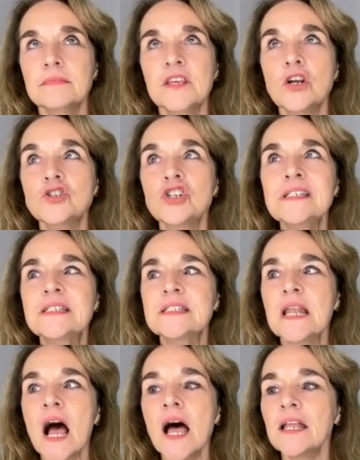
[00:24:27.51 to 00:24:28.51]
you know,
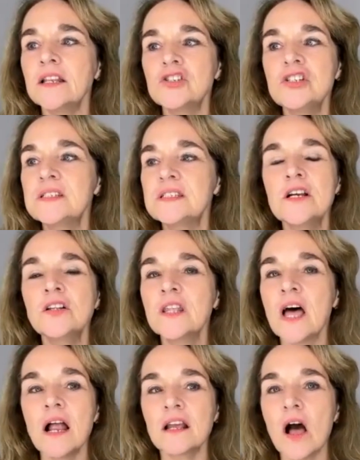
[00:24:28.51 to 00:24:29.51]
she's still
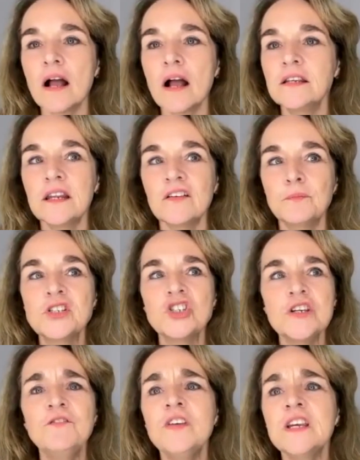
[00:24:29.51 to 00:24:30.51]
not cognitive, but
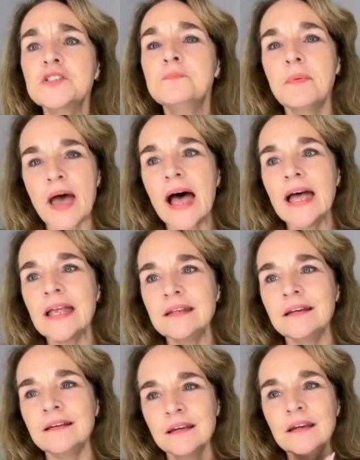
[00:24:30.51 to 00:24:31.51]
she feels
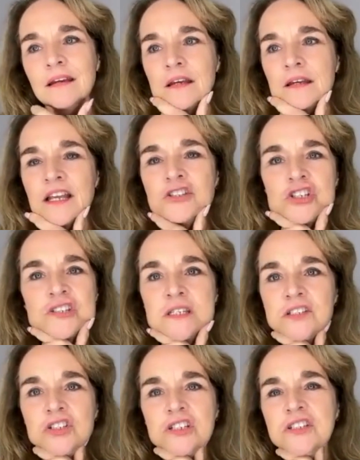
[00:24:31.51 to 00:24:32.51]
bad and
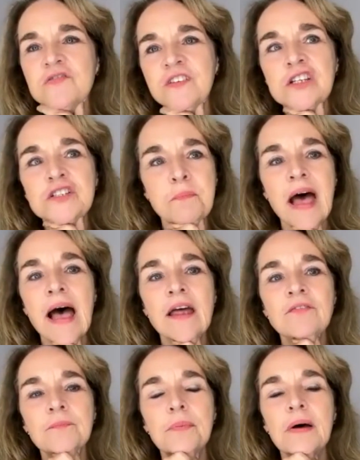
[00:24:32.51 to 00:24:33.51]
she feels
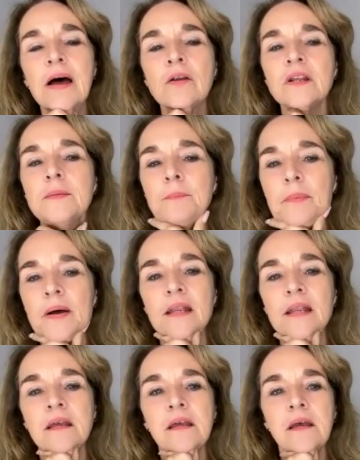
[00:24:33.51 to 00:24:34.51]
bad about it,
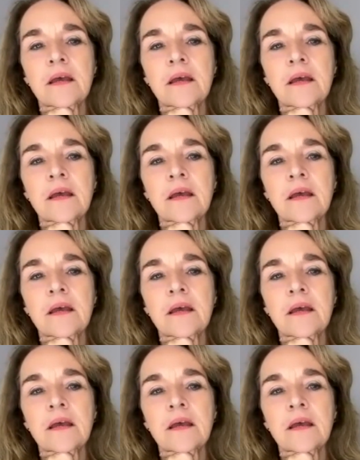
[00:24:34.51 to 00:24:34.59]
but